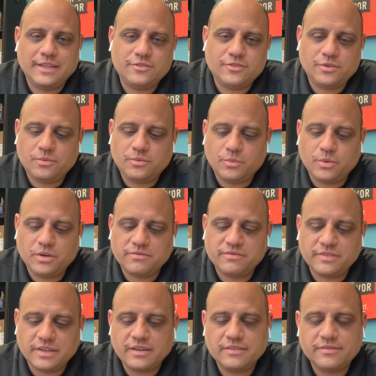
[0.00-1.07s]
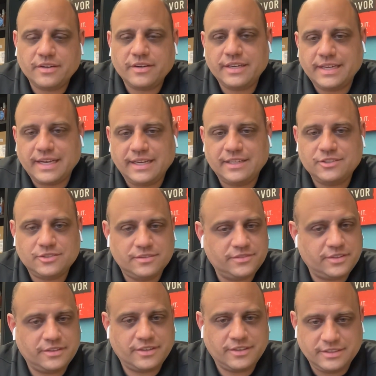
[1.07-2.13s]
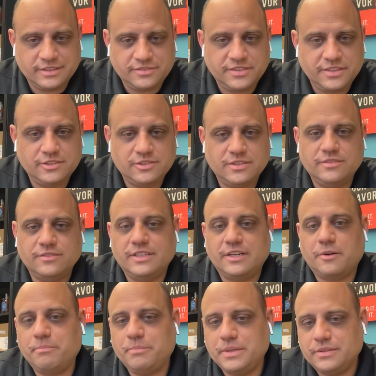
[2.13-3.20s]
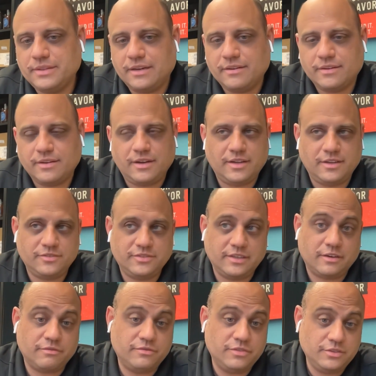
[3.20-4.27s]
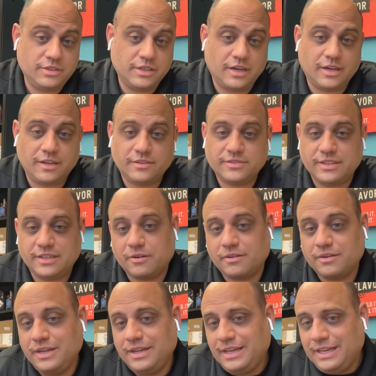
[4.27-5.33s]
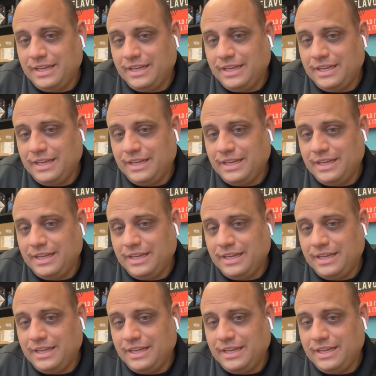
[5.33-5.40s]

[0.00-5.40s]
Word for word: And so we're very, very conscious on our decisions and our build out costs and our food costs and our